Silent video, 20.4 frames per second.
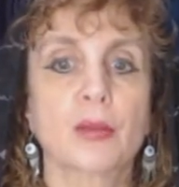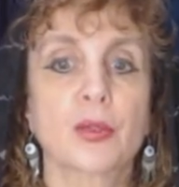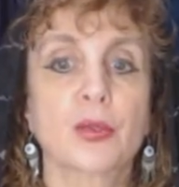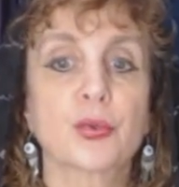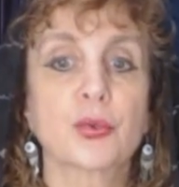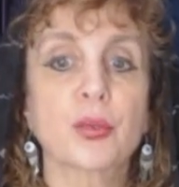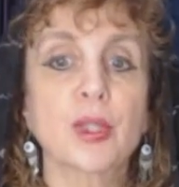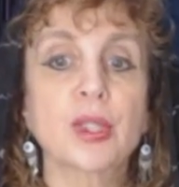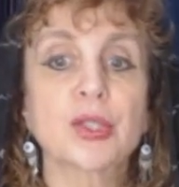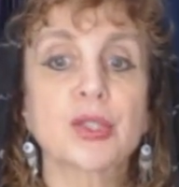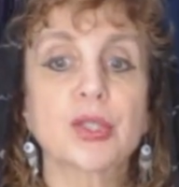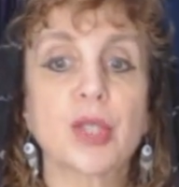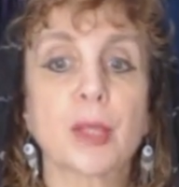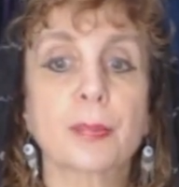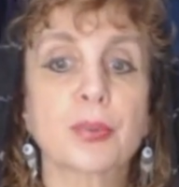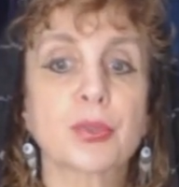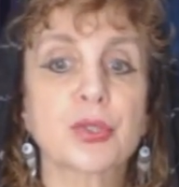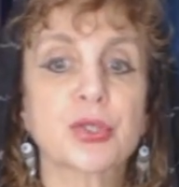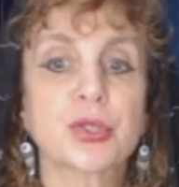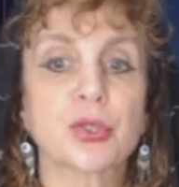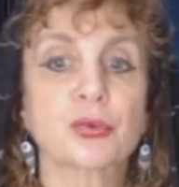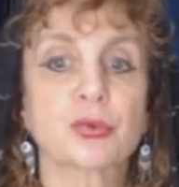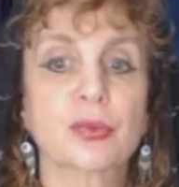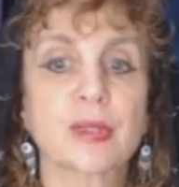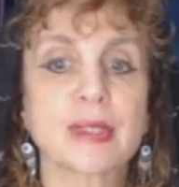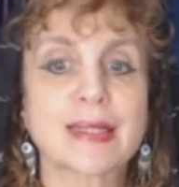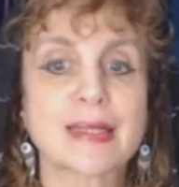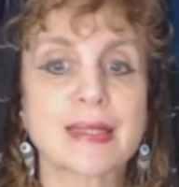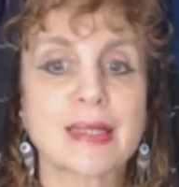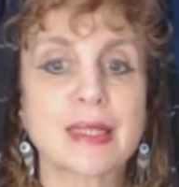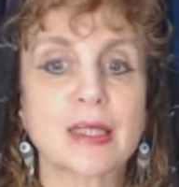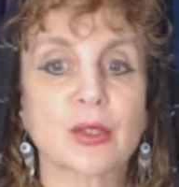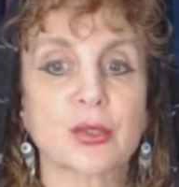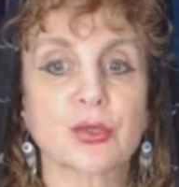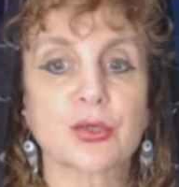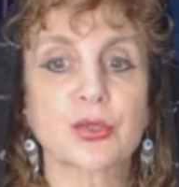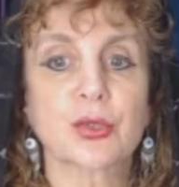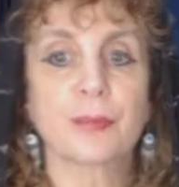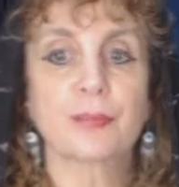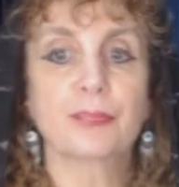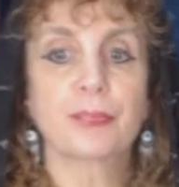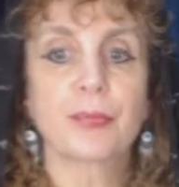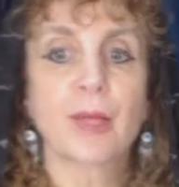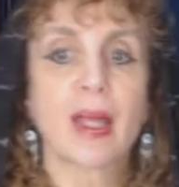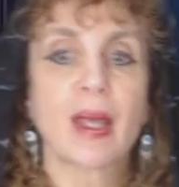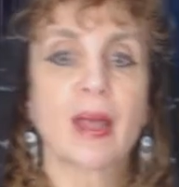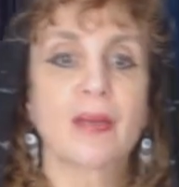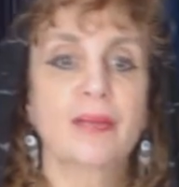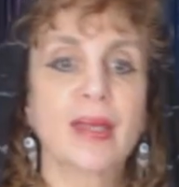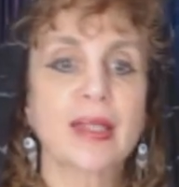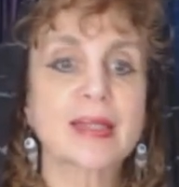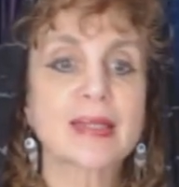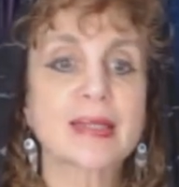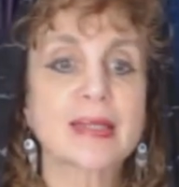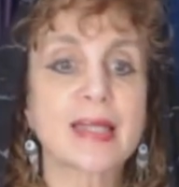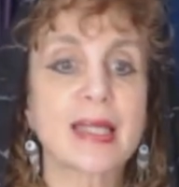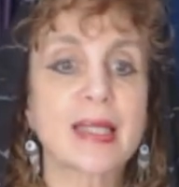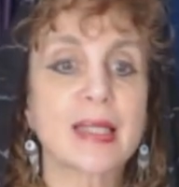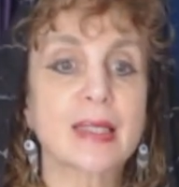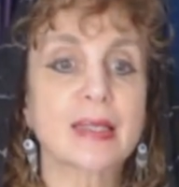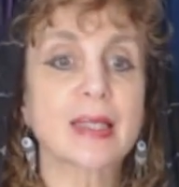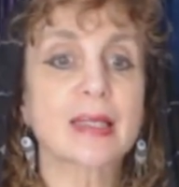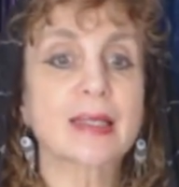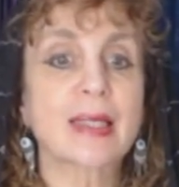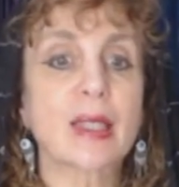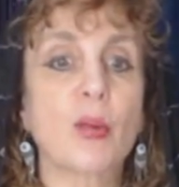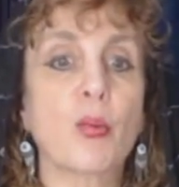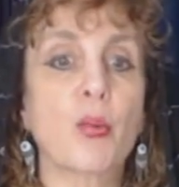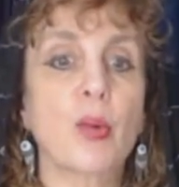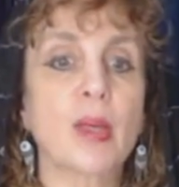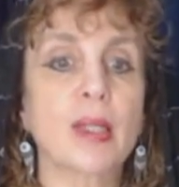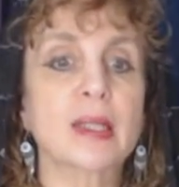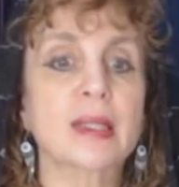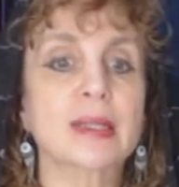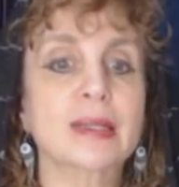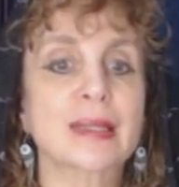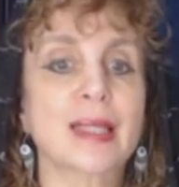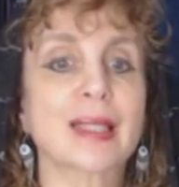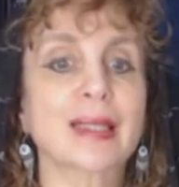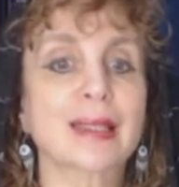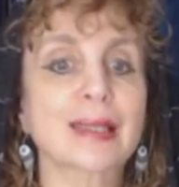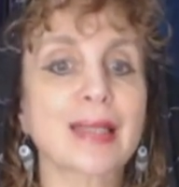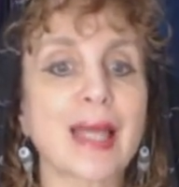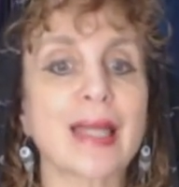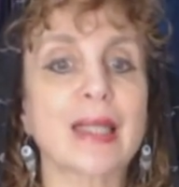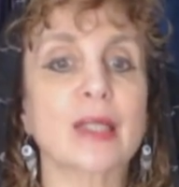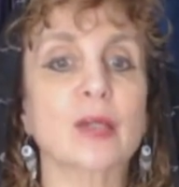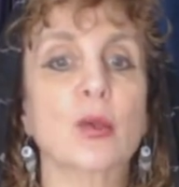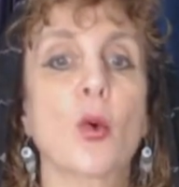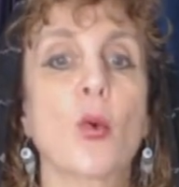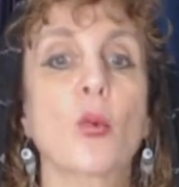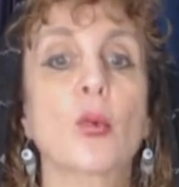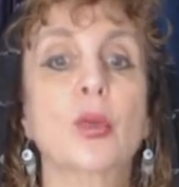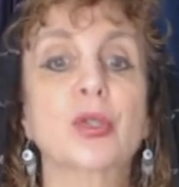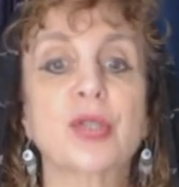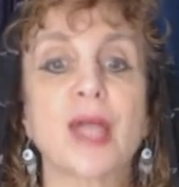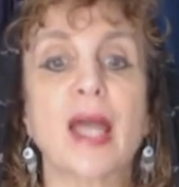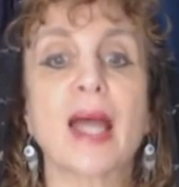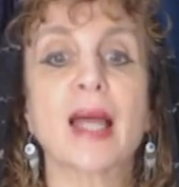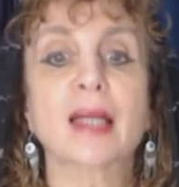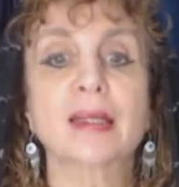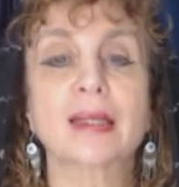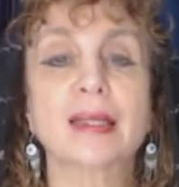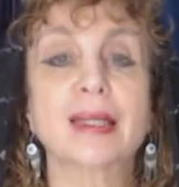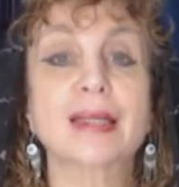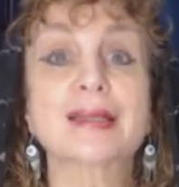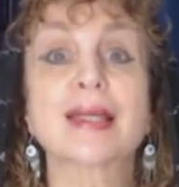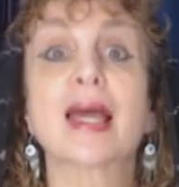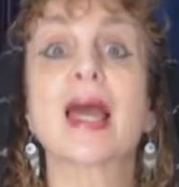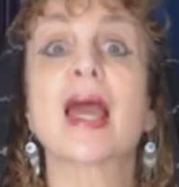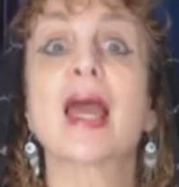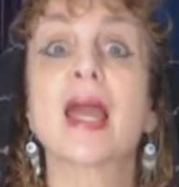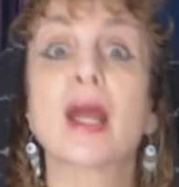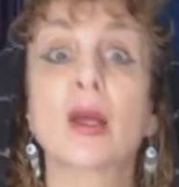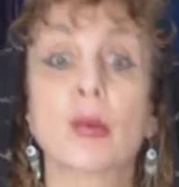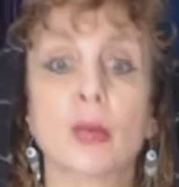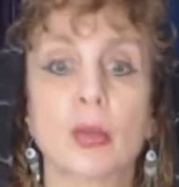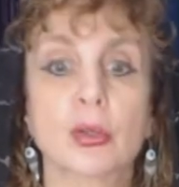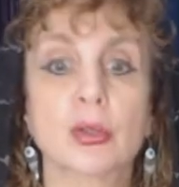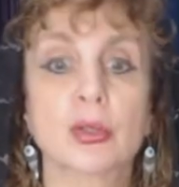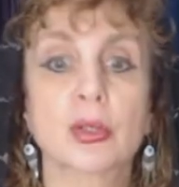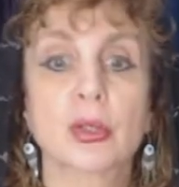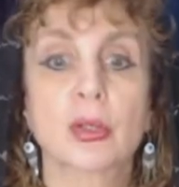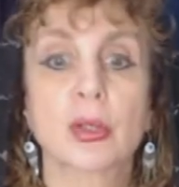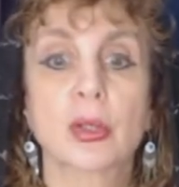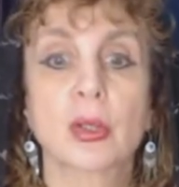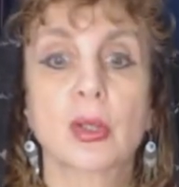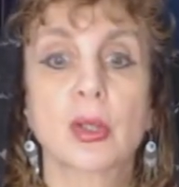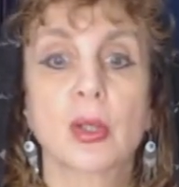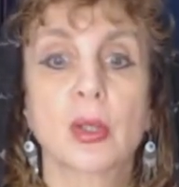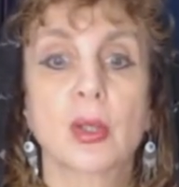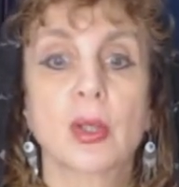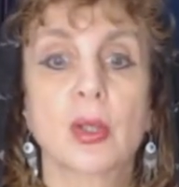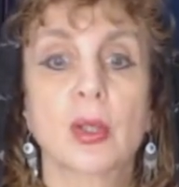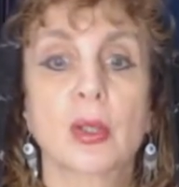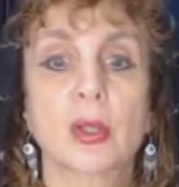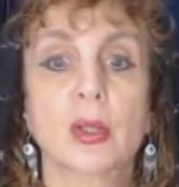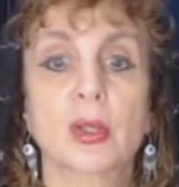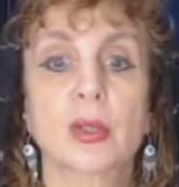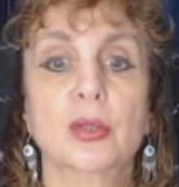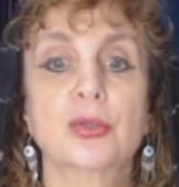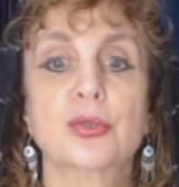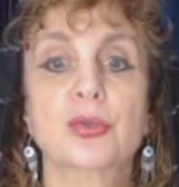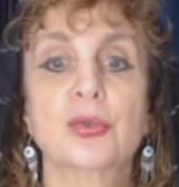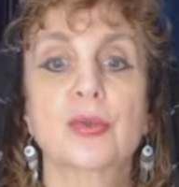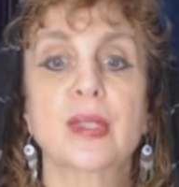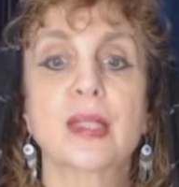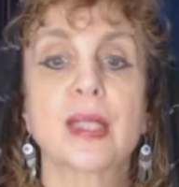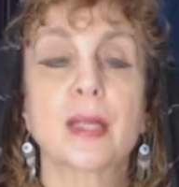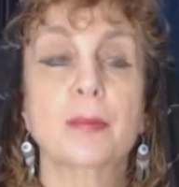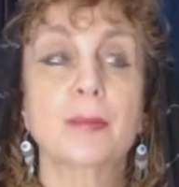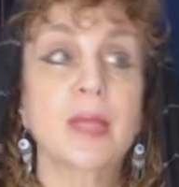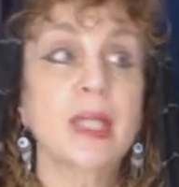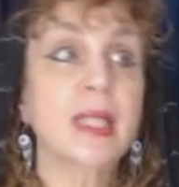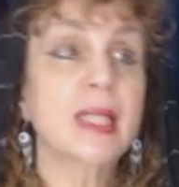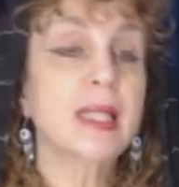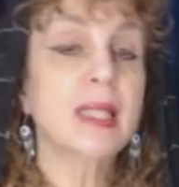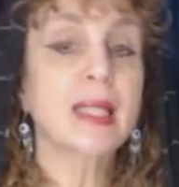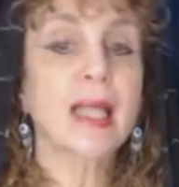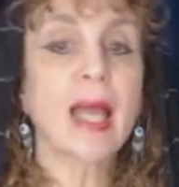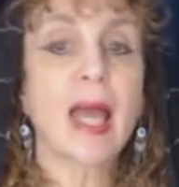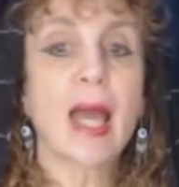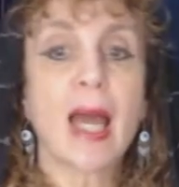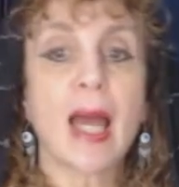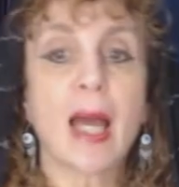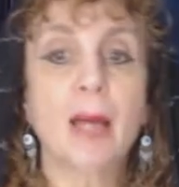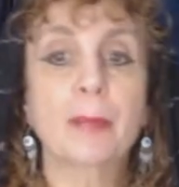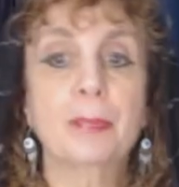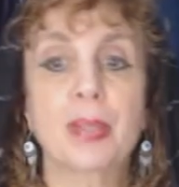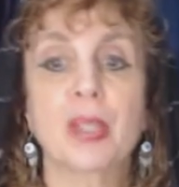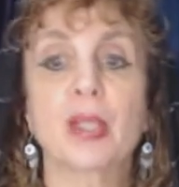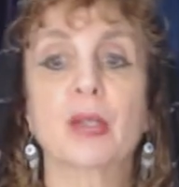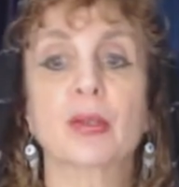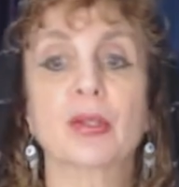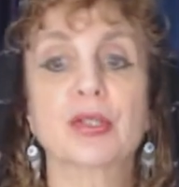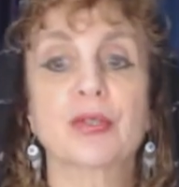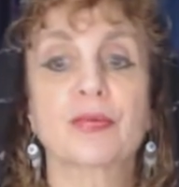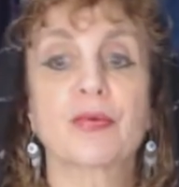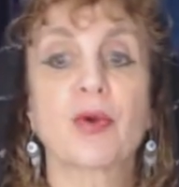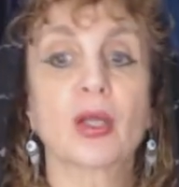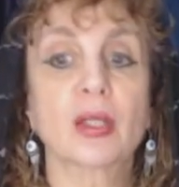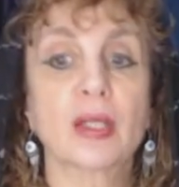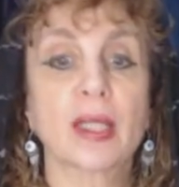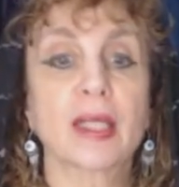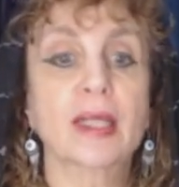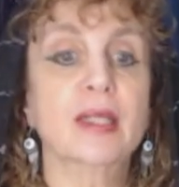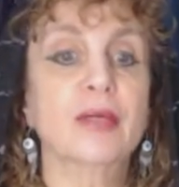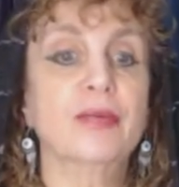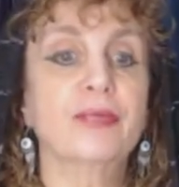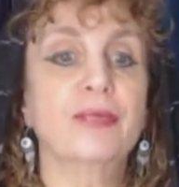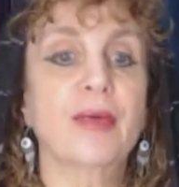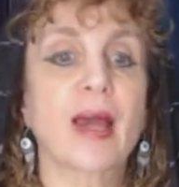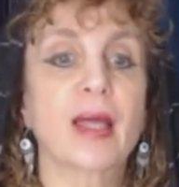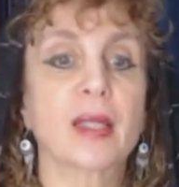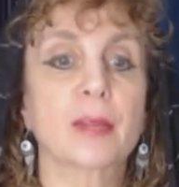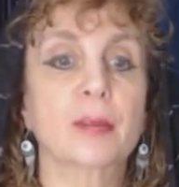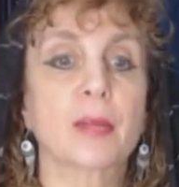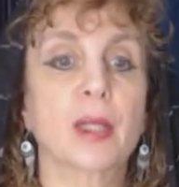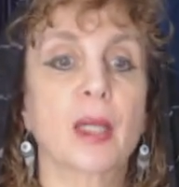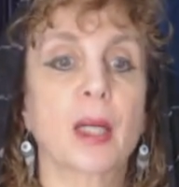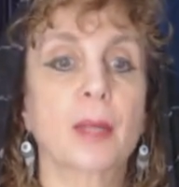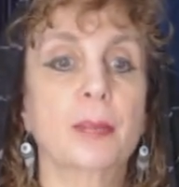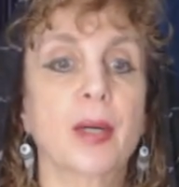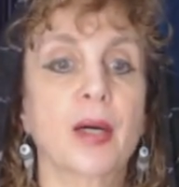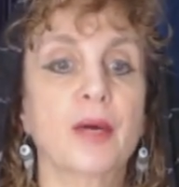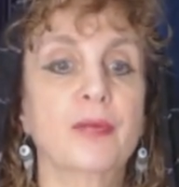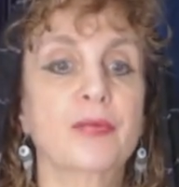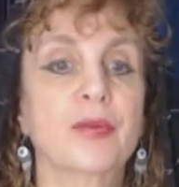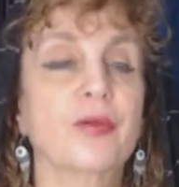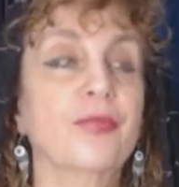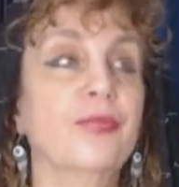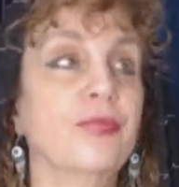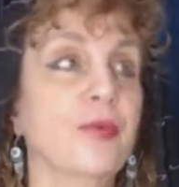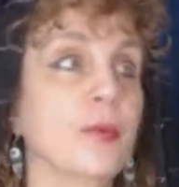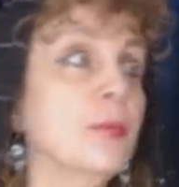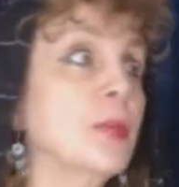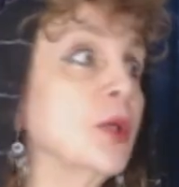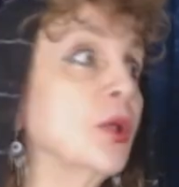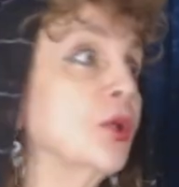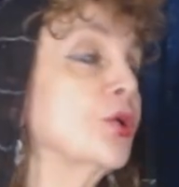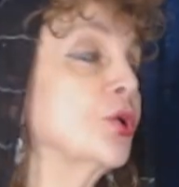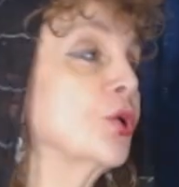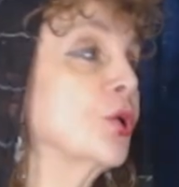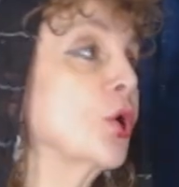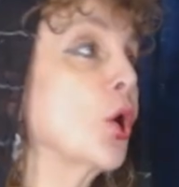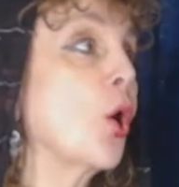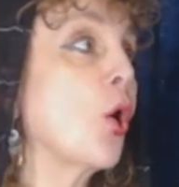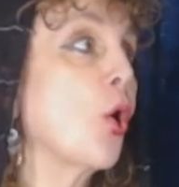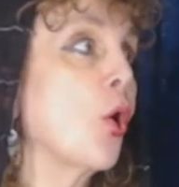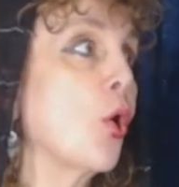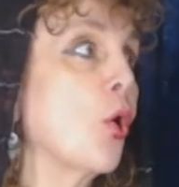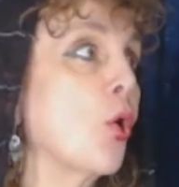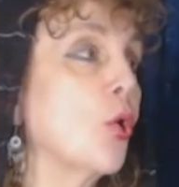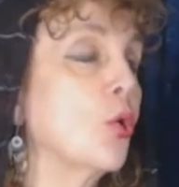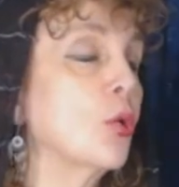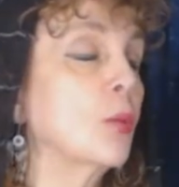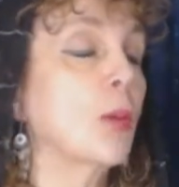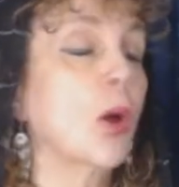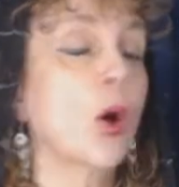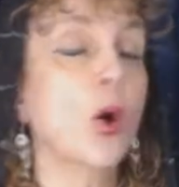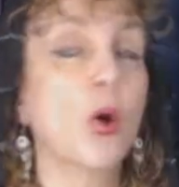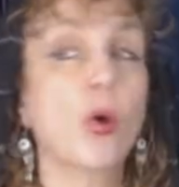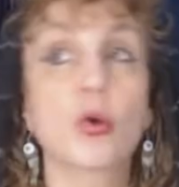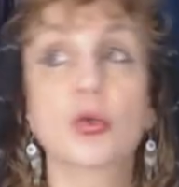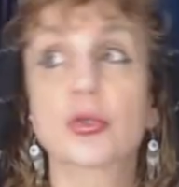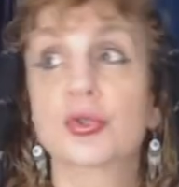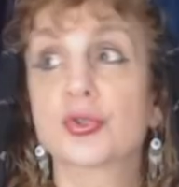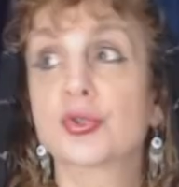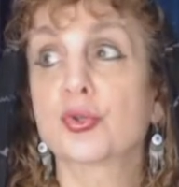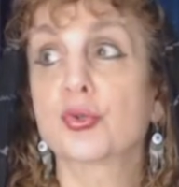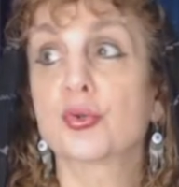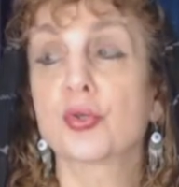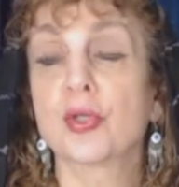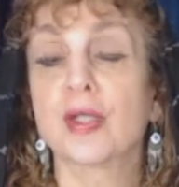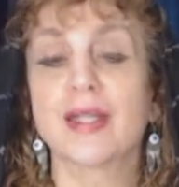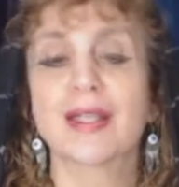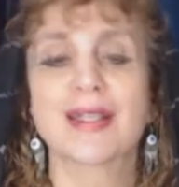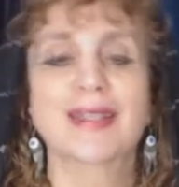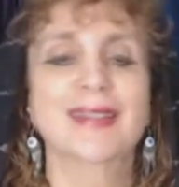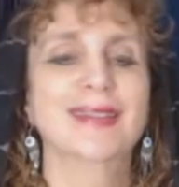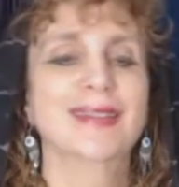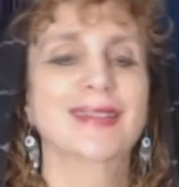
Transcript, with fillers: The three shepherd children seers then stated that they witnessed a light which acted as a herald to the immediate appearance of Our Lady of Fatima above the familiar holm oak tree.